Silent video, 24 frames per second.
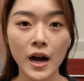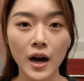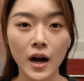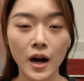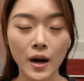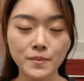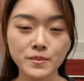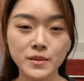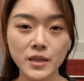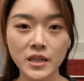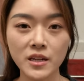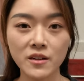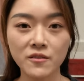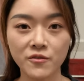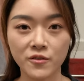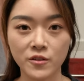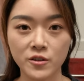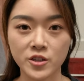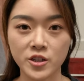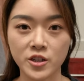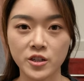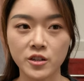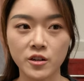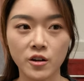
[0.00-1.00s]
updated
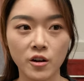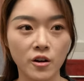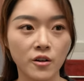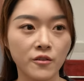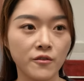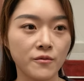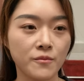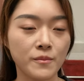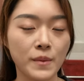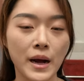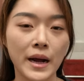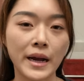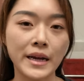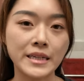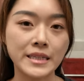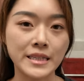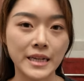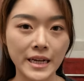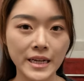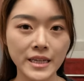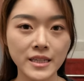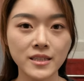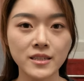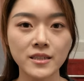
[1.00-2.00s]
version of my
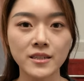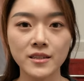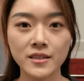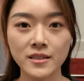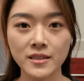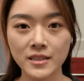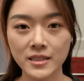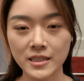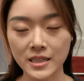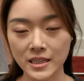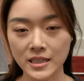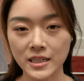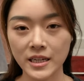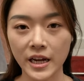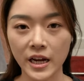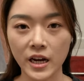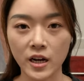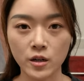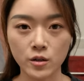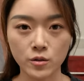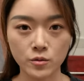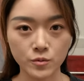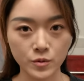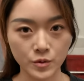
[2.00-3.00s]
night
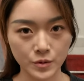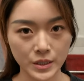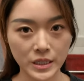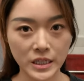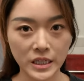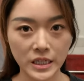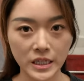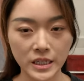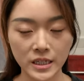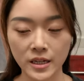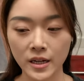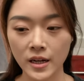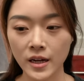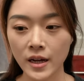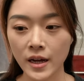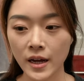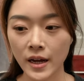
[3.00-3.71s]
skincare routine.